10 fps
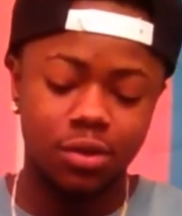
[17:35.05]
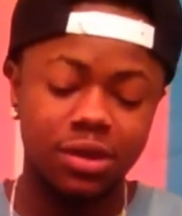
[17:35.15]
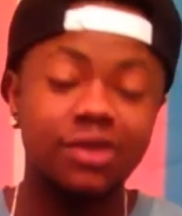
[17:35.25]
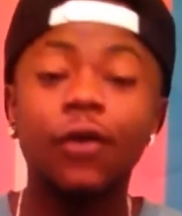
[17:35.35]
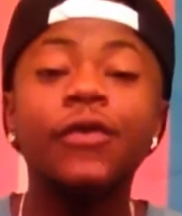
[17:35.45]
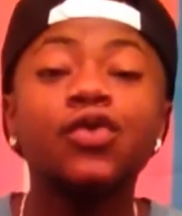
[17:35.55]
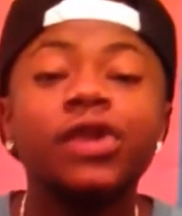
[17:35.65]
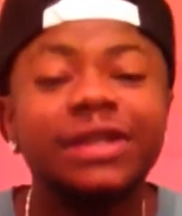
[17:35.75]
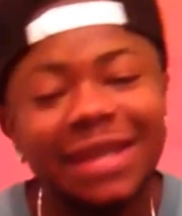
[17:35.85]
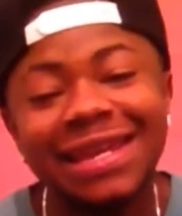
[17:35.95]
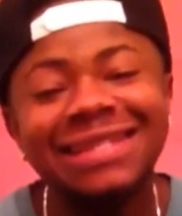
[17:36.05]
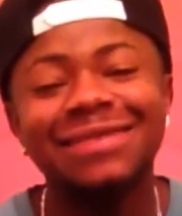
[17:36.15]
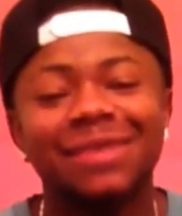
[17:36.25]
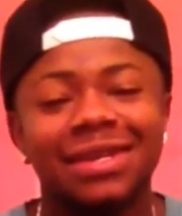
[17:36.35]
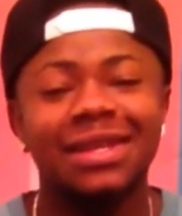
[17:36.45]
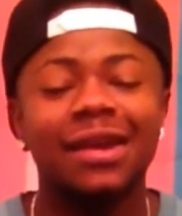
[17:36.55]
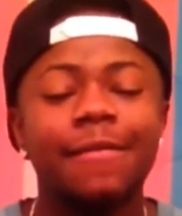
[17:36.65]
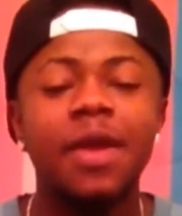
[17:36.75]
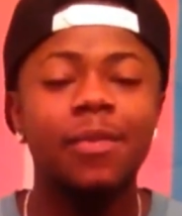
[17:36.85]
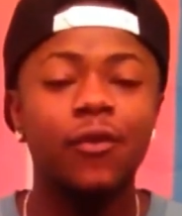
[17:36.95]
there's nothing you can say to me that can
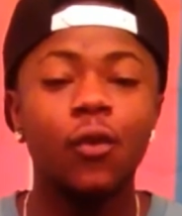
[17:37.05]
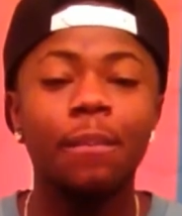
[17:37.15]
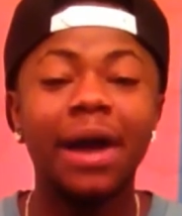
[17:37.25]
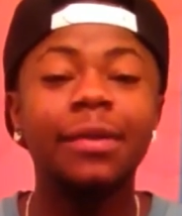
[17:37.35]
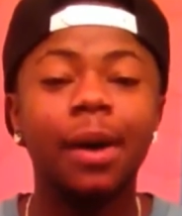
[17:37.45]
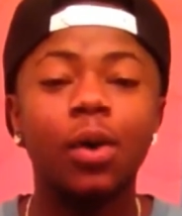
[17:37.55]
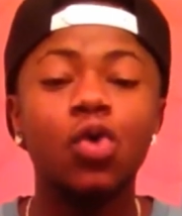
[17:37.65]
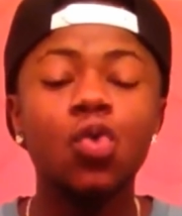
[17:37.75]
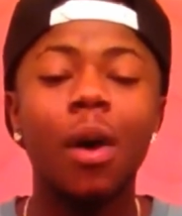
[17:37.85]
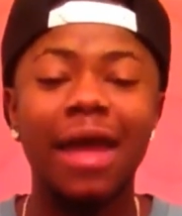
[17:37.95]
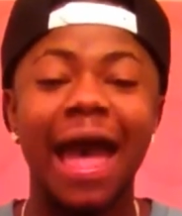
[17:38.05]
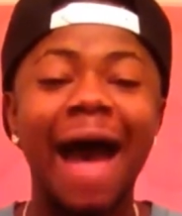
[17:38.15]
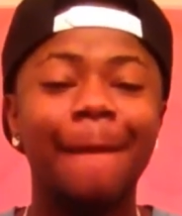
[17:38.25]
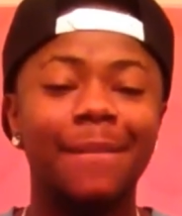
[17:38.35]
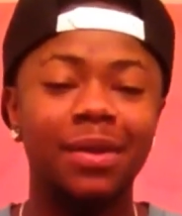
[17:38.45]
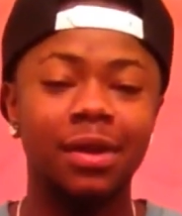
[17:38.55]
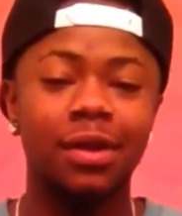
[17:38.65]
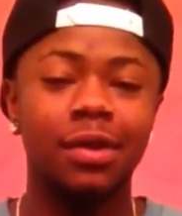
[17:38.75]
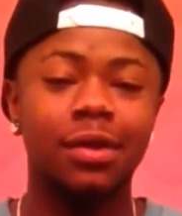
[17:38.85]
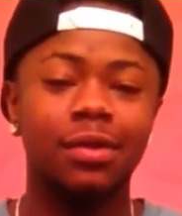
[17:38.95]
make me feel bad about who I am,
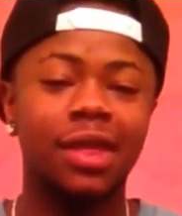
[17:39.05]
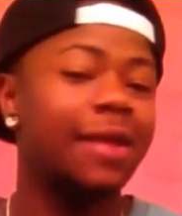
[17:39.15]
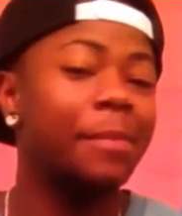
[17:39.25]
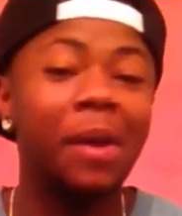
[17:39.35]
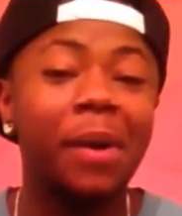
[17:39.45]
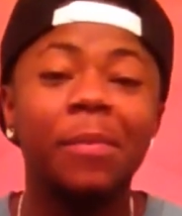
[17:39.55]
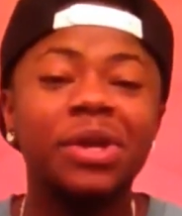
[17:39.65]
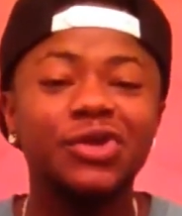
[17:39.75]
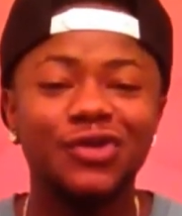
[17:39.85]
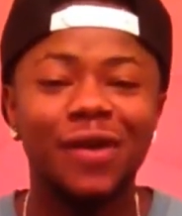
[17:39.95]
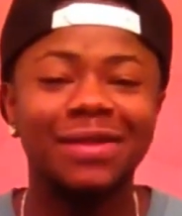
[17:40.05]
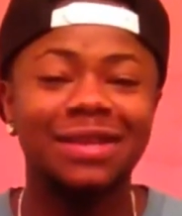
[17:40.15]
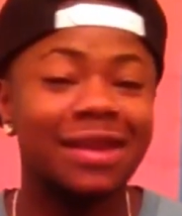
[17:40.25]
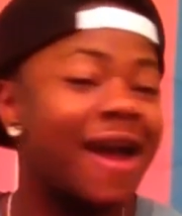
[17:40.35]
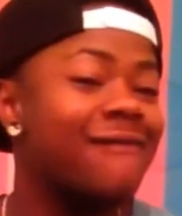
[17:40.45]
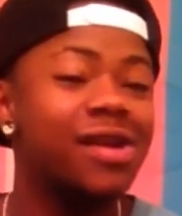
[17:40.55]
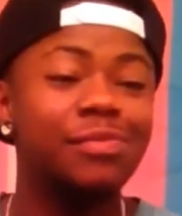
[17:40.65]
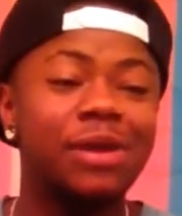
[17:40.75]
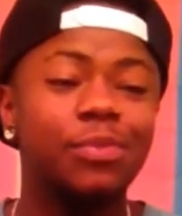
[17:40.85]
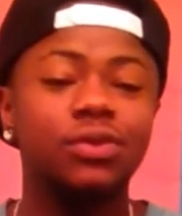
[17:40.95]
like, about being trans. Like, I've had
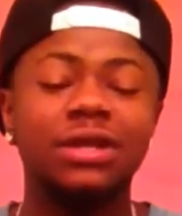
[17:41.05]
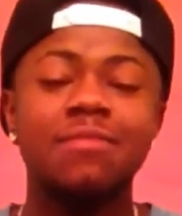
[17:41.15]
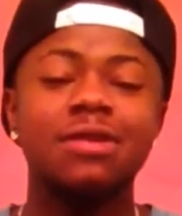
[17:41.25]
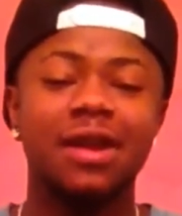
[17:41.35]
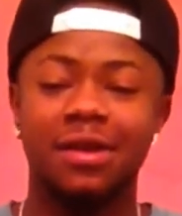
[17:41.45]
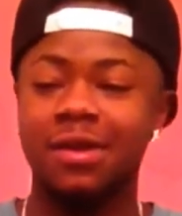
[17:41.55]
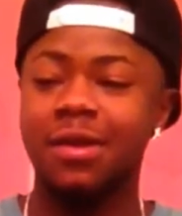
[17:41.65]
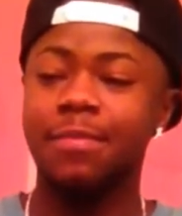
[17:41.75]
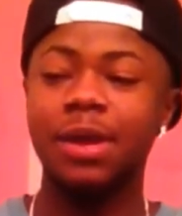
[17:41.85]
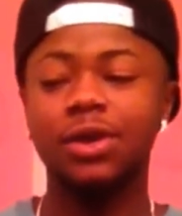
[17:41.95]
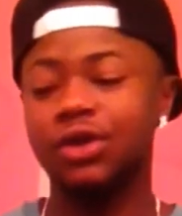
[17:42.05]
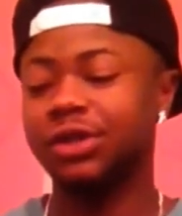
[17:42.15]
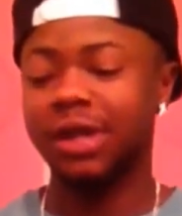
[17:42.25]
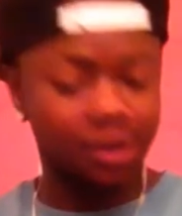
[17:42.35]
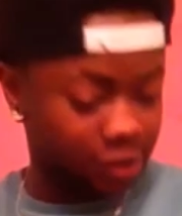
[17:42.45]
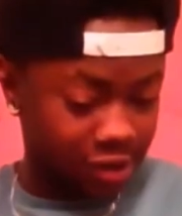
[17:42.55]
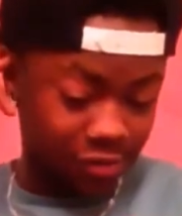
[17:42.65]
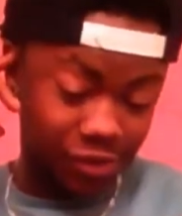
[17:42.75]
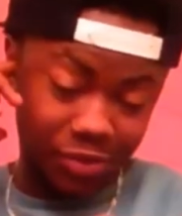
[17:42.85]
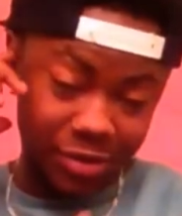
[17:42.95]
people send me, like, pictures saying,
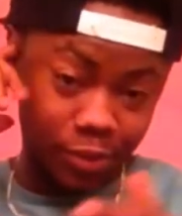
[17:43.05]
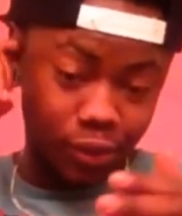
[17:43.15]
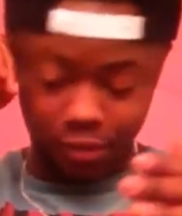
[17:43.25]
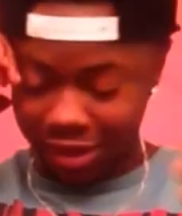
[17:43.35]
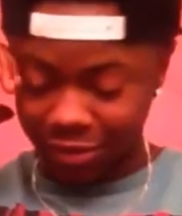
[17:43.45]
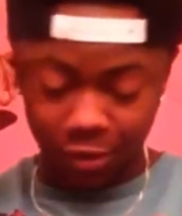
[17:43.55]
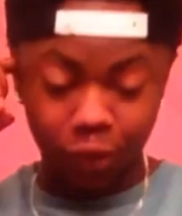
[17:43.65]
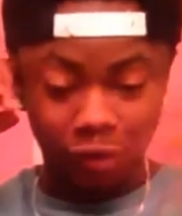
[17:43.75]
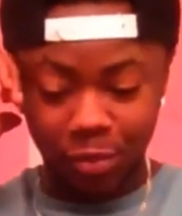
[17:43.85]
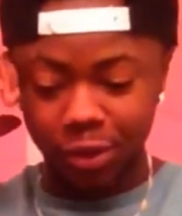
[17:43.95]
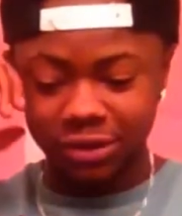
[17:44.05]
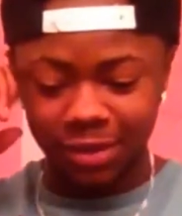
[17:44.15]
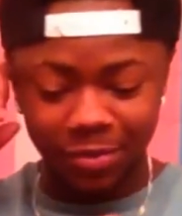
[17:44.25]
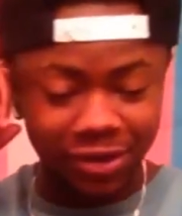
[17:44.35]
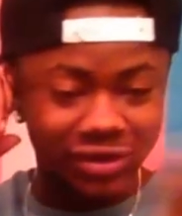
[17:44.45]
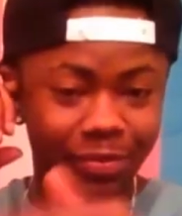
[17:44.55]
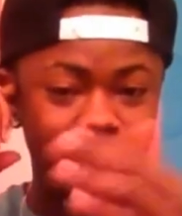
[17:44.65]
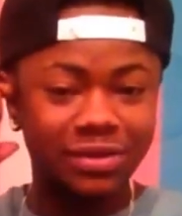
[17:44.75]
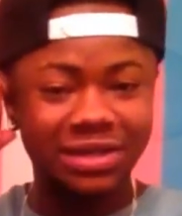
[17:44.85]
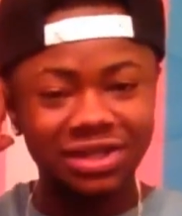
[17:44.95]
with people, like, someone reposted my picture and
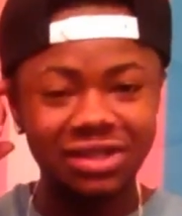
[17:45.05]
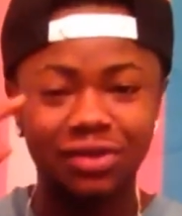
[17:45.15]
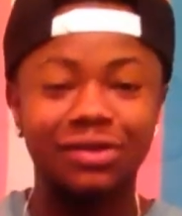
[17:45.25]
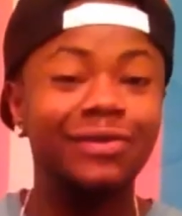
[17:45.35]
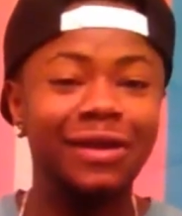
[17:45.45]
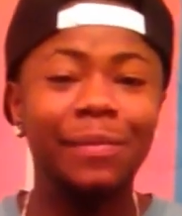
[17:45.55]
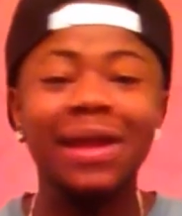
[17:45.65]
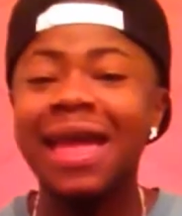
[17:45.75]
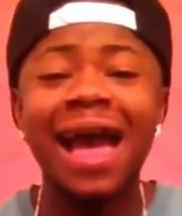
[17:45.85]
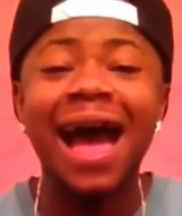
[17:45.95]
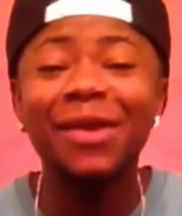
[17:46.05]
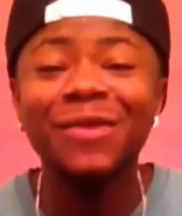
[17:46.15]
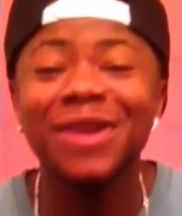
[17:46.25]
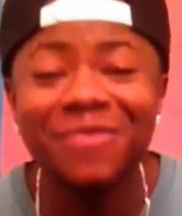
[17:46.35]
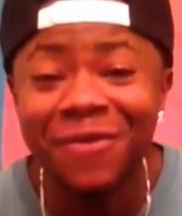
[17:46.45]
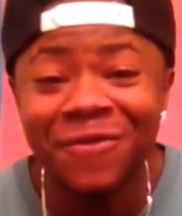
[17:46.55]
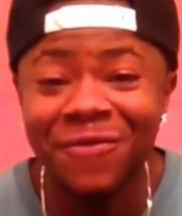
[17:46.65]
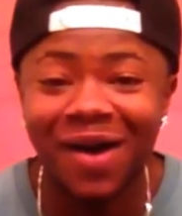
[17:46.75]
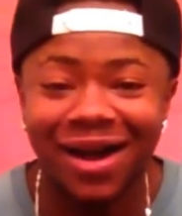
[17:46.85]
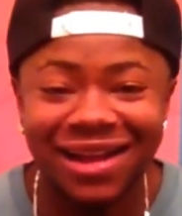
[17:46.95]
people saying shit on me. I'm like, I don't give a
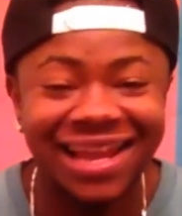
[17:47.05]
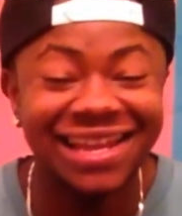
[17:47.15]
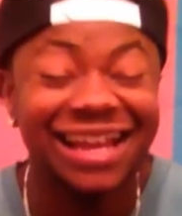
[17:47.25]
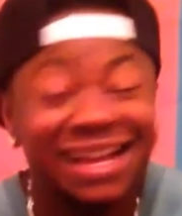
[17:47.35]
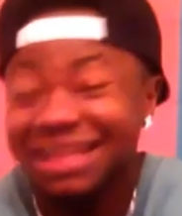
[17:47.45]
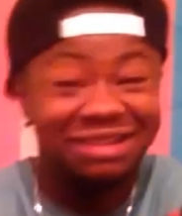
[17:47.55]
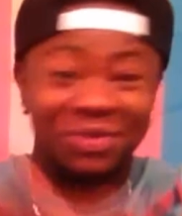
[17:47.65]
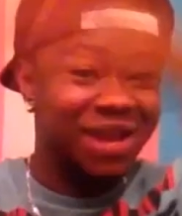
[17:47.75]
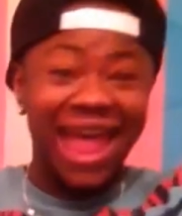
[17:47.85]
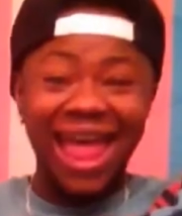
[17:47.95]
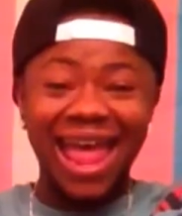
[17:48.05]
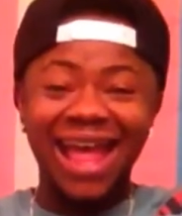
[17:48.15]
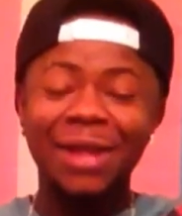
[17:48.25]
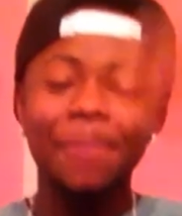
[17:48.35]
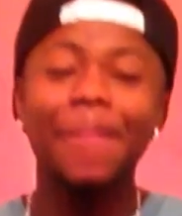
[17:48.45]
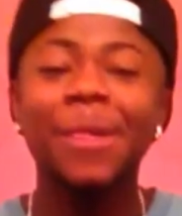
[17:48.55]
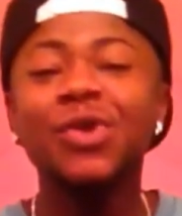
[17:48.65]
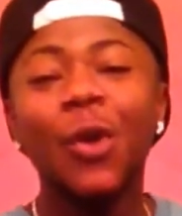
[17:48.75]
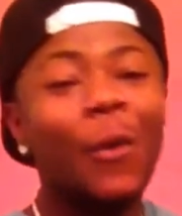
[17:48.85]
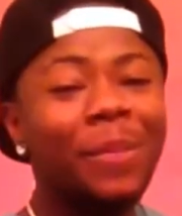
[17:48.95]
fuck, like, I don't care.
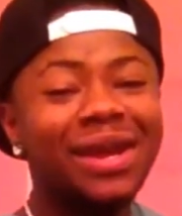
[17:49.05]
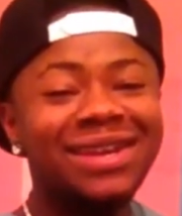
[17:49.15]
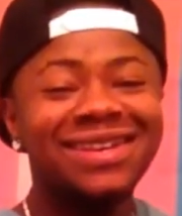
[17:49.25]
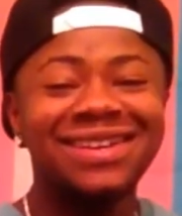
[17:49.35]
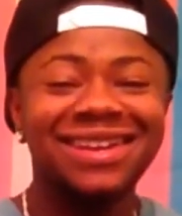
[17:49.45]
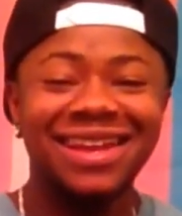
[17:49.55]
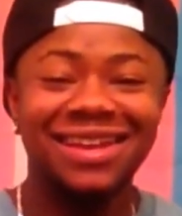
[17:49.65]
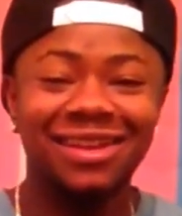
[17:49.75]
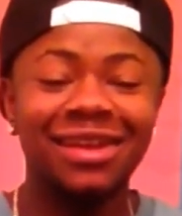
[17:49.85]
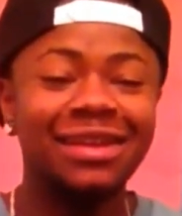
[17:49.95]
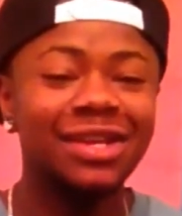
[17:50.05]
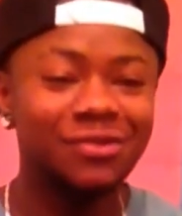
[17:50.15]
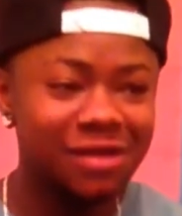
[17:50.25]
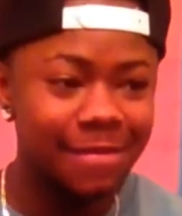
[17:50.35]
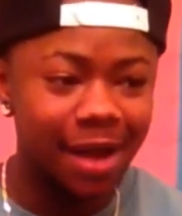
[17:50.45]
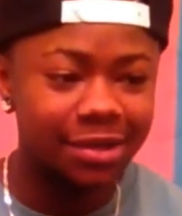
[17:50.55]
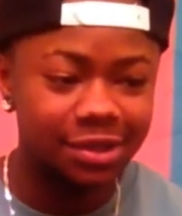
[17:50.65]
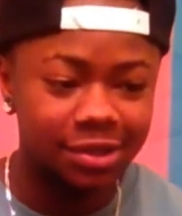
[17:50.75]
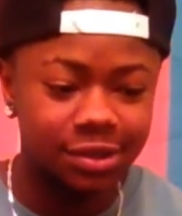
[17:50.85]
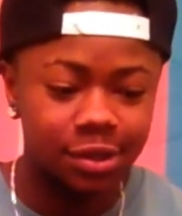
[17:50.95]
Your opinion, like, literally
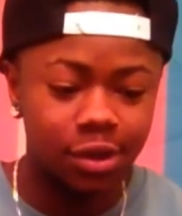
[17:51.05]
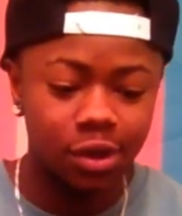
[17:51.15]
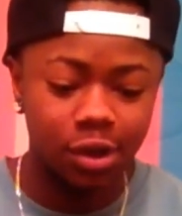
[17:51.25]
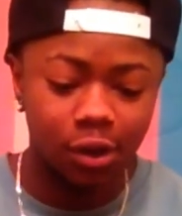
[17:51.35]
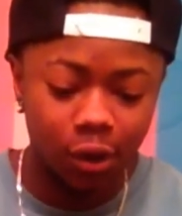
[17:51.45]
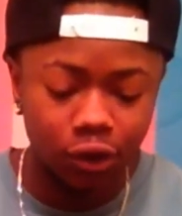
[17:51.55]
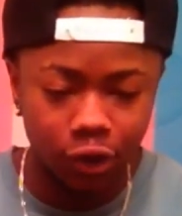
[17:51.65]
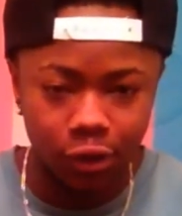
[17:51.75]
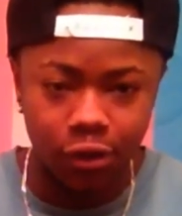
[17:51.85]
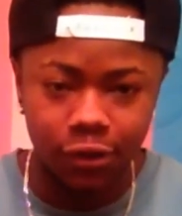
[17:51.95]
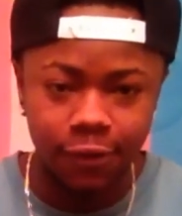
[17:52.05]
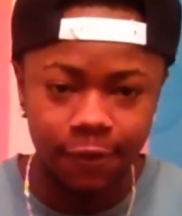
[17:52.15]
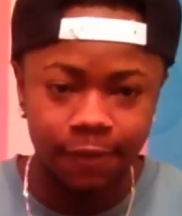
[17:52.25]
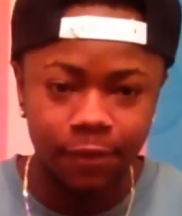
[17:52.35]
matters on earth.